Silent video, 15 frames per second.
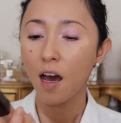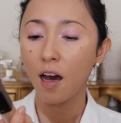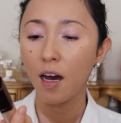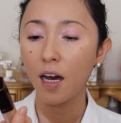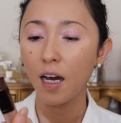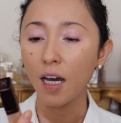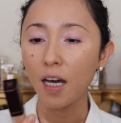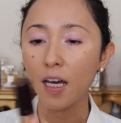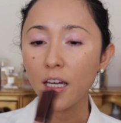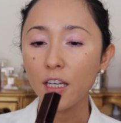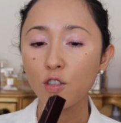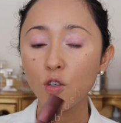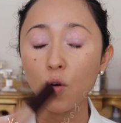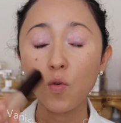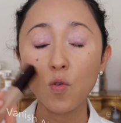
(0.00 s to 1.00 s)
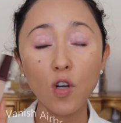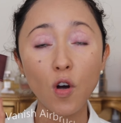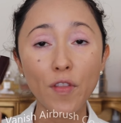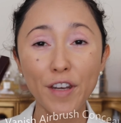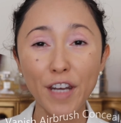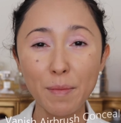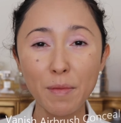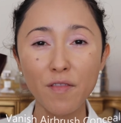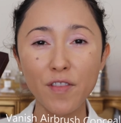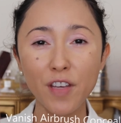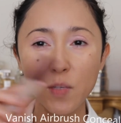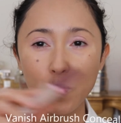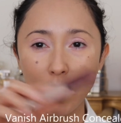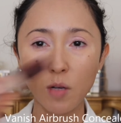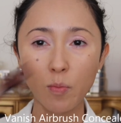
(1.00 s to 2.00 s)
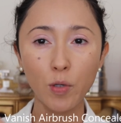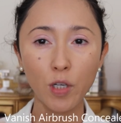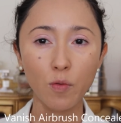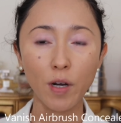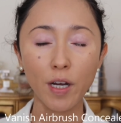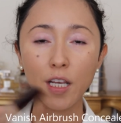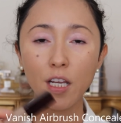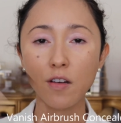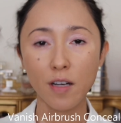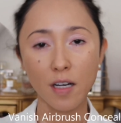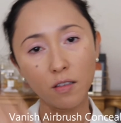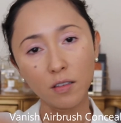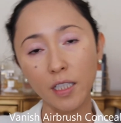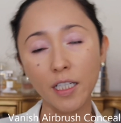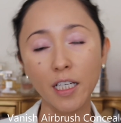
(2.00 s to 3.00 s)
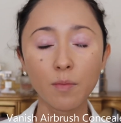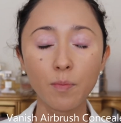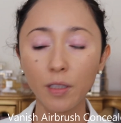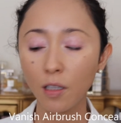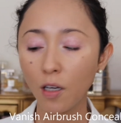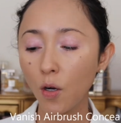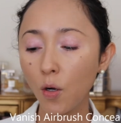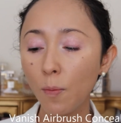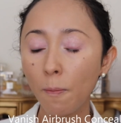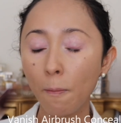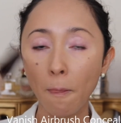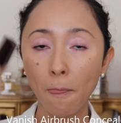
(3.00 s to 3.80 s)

I don't know the name of this, but I'll put it right here and I'll link it below.